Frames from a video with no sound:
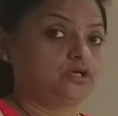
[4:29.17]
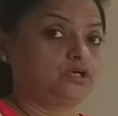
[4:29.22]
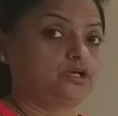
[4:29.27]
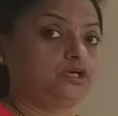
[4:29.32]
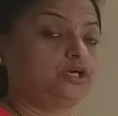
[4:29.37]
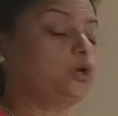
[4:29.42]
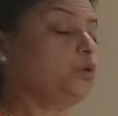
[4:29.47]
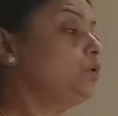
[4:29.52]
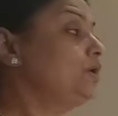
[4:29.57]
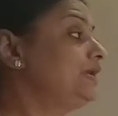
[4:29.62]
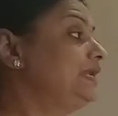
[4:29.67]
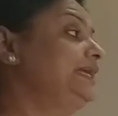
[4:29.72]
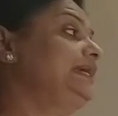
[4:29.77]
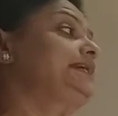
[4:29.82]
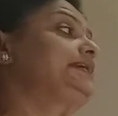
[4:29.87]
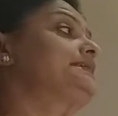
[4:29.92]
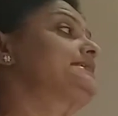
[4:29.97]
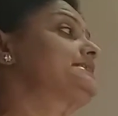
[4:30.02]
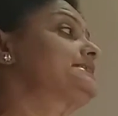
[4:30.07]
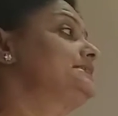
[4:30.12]
Now
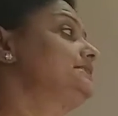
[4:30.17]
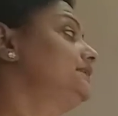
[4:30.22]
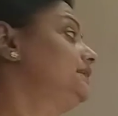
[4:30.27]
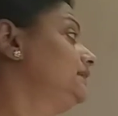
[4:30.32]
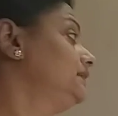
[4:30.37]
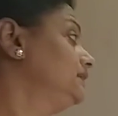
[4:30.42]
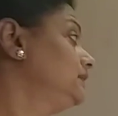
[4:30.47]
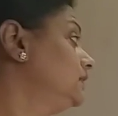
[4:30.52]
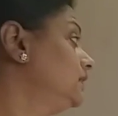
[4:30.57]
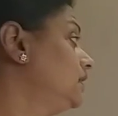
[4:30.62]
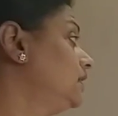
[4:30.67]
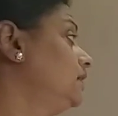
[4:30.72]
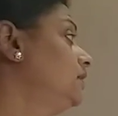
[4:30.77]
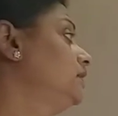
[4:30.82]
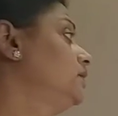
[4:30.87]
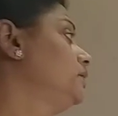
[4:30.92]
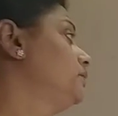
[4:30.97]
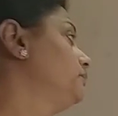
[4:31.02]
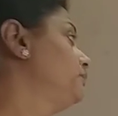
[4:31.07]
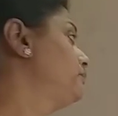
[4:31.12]
let us learn the
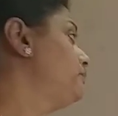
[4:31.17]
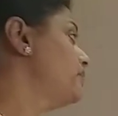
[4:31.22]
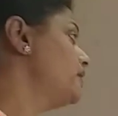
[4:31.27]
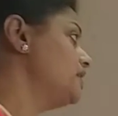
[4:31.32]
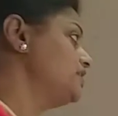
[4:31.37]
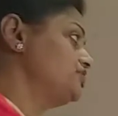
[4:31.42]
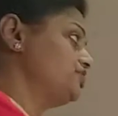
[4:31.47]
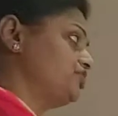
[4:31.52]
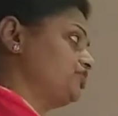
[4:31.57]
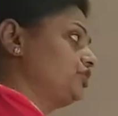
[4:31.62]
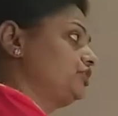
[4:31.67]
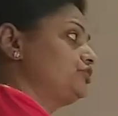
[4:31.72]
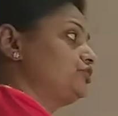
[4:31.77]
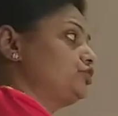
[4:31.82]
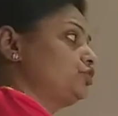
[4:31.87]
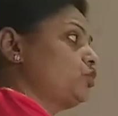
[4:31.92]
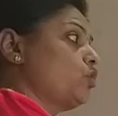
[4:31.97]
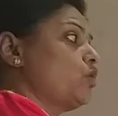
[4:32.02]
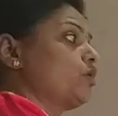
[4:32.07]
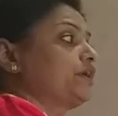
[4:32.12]
first
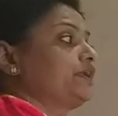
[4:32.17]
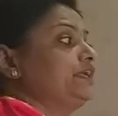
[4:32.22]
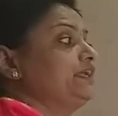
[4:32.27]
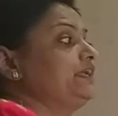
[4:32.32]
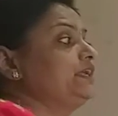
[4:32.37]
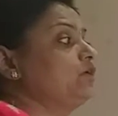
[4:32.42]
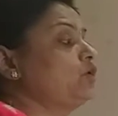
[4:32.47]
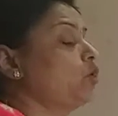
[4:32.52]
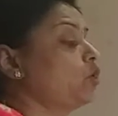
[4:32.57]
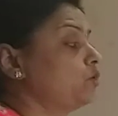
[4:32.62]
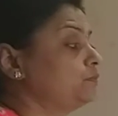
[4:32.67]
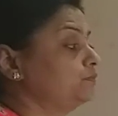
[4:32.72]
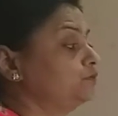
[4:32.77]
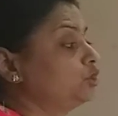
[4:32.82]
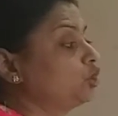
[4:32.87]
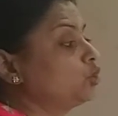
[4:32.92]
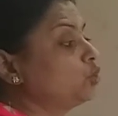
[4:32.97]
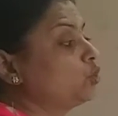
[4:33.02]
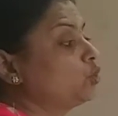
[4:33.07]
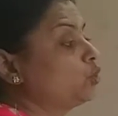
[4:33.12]
stocking of
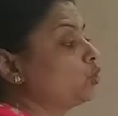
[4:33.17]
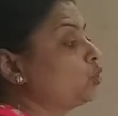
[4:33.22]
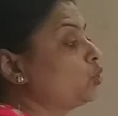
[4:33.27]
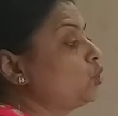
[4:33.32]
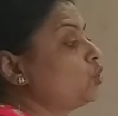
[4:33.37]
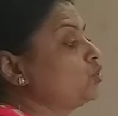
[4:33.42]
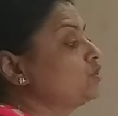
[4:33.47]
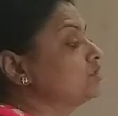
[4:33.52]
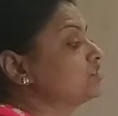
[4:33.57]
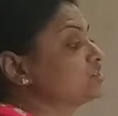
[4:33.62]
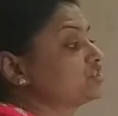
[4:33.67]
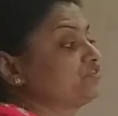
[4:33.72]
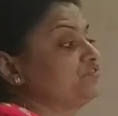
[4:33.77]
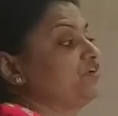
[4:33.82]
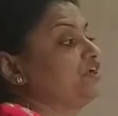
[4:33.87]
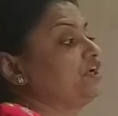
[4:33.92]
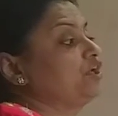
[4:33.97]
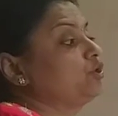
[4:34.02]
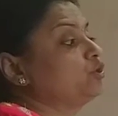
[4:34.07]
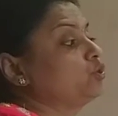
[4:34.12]
the
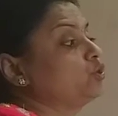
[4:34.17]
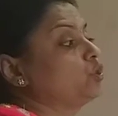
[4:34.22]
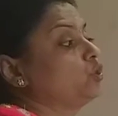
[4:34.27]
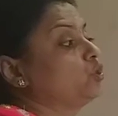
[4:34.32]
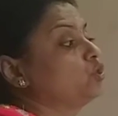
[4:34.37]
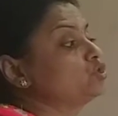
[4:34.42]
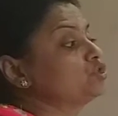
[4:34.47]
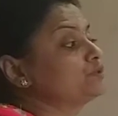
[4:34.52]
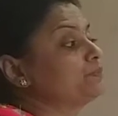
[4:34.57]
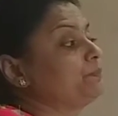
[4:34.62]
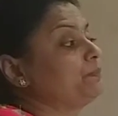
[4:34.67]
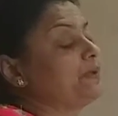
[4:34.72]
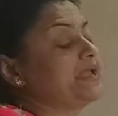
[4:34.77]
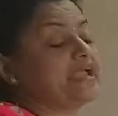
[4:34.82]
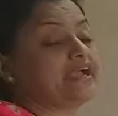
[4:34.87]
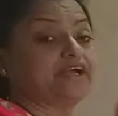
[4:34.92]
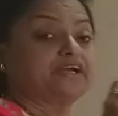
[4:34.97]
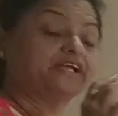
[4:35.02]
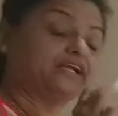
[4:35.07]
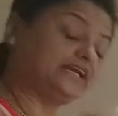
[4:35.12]
square close
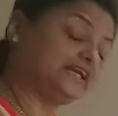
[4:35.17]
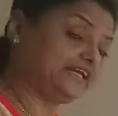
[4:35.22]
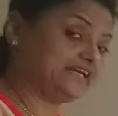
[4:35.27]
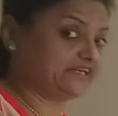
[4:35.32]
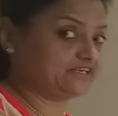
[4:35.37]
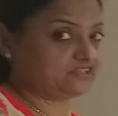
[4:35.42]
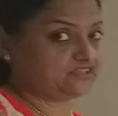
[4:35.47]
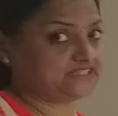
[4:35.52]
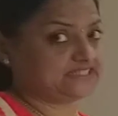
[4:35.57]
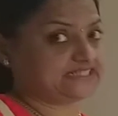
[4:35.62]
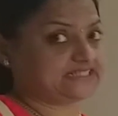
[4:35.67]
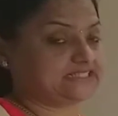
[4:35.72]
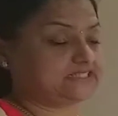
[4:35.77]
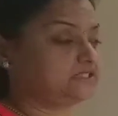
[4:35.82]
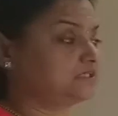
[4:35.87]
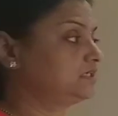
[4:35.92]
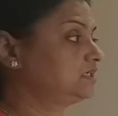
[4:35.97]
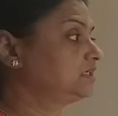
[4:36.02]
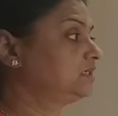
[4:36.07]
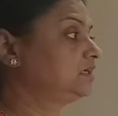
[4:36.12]
packed layers.
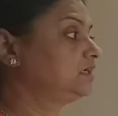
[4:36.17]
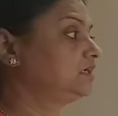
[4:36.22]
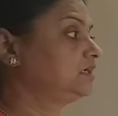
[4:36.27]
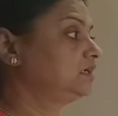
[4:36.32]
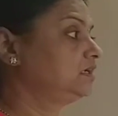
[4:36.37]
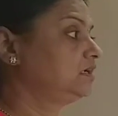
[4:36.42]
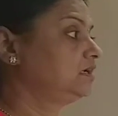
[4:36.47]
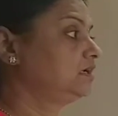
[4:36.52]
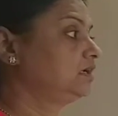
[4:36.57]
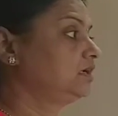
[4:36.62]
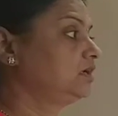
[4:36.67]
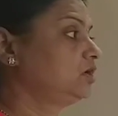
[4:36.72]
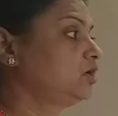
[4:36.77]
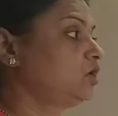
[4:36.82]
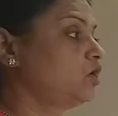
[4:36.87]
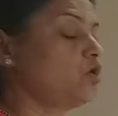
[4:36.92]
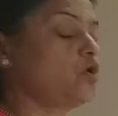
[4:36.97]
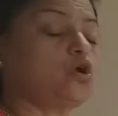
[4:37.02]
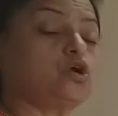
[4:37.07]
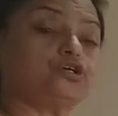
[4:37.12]

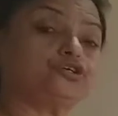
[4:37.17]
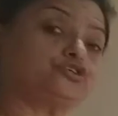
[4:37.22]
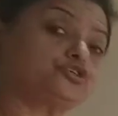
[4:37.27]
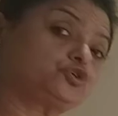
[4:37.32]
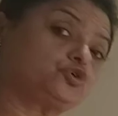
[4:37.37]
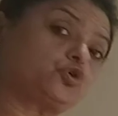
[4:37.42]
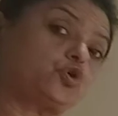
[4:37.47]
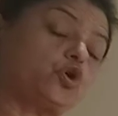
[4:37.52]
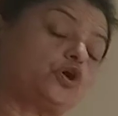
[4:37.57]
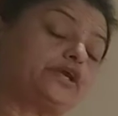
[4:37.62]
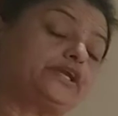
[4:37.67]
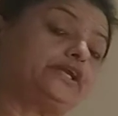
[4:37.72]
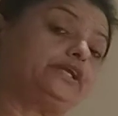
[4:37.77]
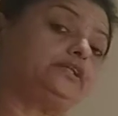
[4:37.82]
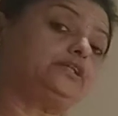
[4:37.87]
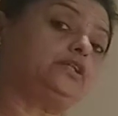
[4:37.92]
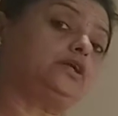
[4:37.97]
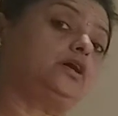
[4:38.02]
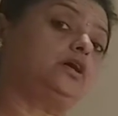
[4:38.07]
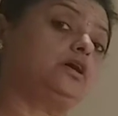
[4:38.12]
On
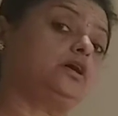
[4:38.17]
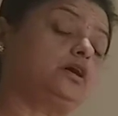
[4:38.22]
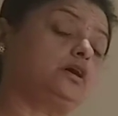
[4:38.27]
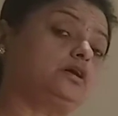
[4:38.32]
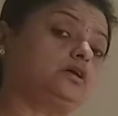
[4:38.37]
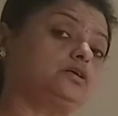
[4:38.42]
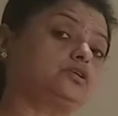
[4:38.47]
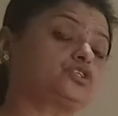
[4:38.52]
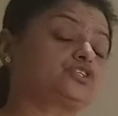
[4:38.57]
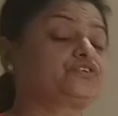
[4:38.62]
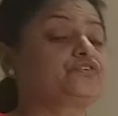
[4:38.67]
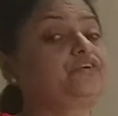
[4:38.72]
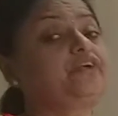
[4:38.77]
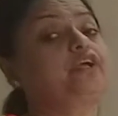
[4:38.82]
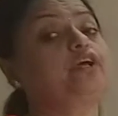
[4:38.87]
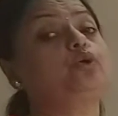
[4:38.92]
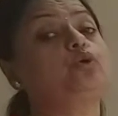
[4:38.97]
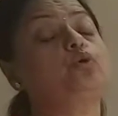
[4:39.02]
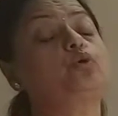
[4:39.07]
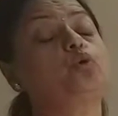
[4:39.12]
stocking the
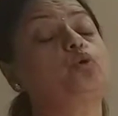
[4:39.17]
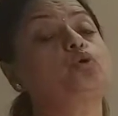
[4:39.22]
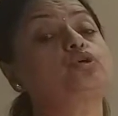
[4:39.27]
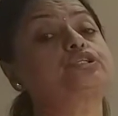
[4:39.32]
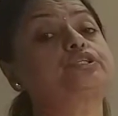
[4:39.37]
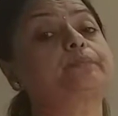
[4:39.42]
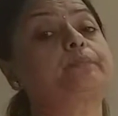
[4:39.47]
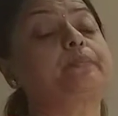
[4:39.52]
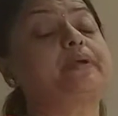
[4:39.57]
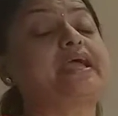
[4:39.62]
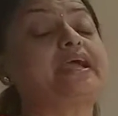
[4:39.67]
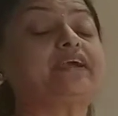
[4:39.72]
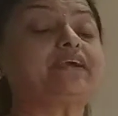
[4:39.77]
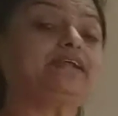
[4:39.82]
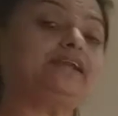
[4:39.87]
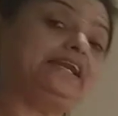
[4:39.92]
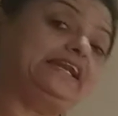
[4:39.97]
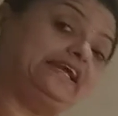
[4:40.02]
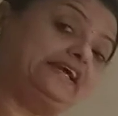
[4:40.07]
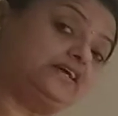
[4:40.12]
square close packed
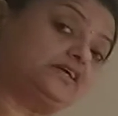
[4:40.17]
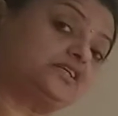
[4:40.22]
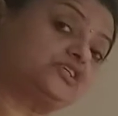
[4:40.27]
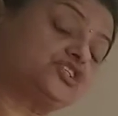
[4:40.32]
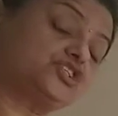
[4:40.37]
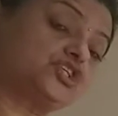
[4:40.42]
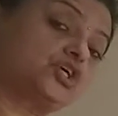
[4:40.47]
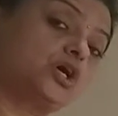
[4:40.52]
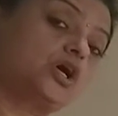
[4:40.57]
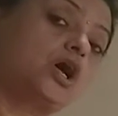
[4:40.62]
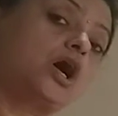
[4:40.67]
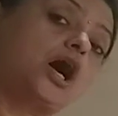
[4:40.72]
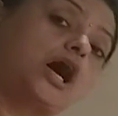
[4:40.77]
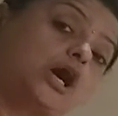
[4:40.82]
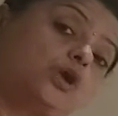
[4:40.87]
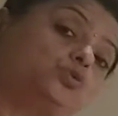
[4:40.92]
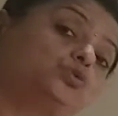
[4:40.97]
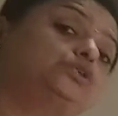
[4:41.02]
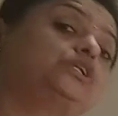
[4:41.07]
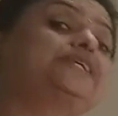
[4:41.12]
layers,
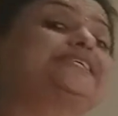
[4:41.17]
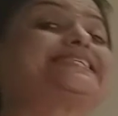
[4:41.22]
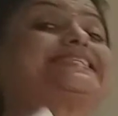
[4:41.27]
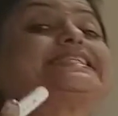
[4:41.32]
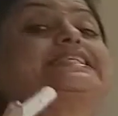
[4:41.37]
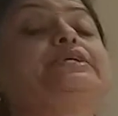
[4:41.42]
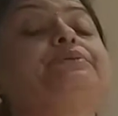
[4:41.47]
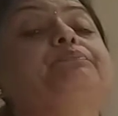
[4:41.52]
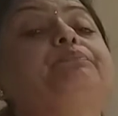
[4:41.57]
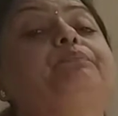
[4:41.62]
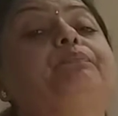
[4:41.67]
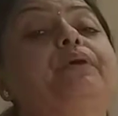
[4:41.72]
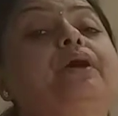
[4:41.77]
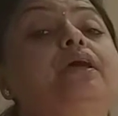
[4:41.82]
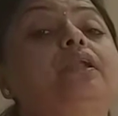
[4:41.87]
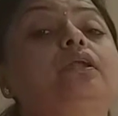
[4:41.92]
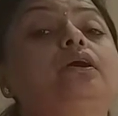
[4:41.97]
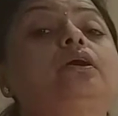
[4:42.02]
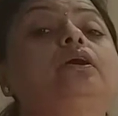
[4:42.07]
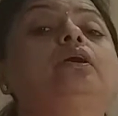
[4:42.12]
how the
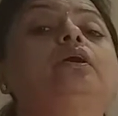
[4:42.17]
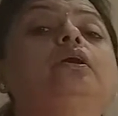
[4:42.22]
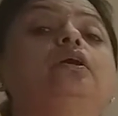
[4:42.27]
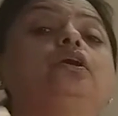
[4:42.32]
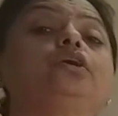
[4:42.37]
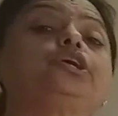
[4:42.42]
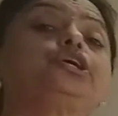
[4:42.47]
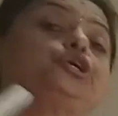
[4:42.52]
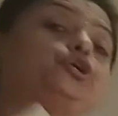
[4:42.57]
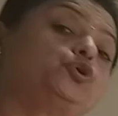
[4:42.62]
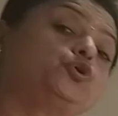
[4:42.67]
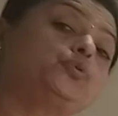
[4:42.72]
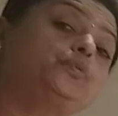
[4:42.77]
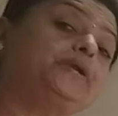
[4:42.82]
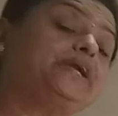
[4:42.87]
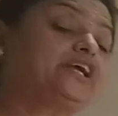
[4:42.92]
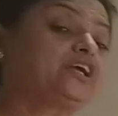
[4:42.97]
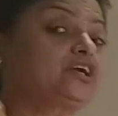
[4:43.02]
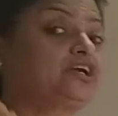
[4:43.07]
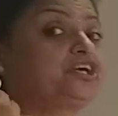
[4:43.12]
simple
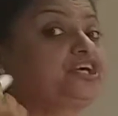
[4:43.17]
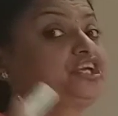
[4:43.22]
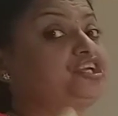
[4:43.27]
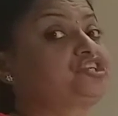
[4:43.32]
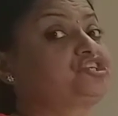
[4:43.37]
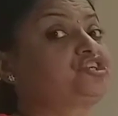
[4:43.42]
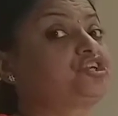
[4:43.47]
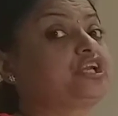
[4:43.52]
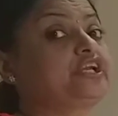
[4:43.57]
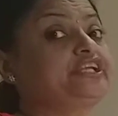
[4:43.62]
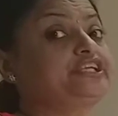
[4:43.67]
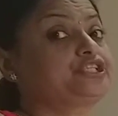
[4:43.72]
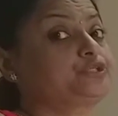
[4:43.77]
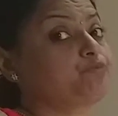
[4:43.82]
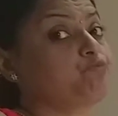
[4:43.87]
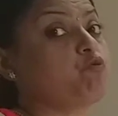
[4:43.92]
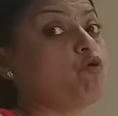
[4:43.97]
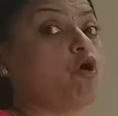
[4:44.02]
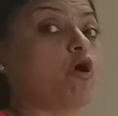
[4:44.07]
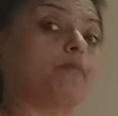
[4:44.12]
cubic crystal is
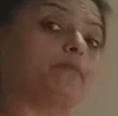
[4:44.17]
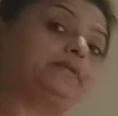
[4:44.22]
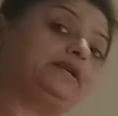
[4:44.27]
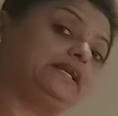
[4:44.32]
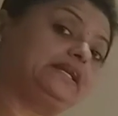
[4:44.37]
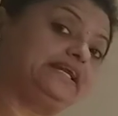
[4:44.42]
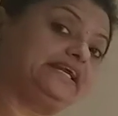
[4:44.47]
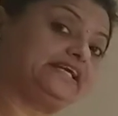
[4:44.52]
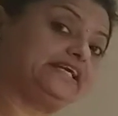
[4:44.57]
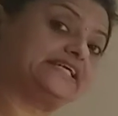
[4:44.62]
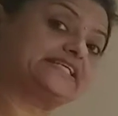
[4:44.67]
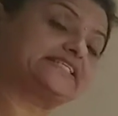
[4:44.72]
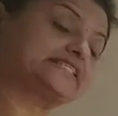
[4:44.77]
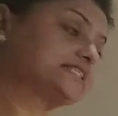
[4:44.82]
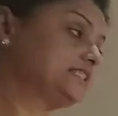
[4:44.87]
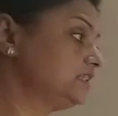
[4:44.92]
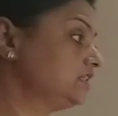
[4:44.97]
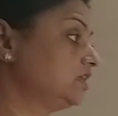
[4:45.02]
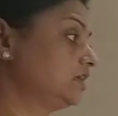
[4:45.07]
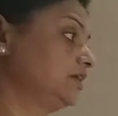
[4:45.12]
formed, let
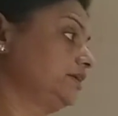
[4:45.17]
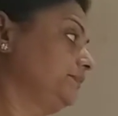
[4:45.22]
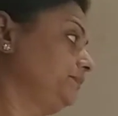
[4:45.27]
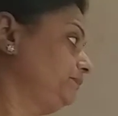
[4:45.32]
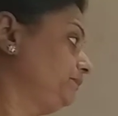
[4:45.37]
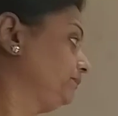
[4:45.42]
us learn.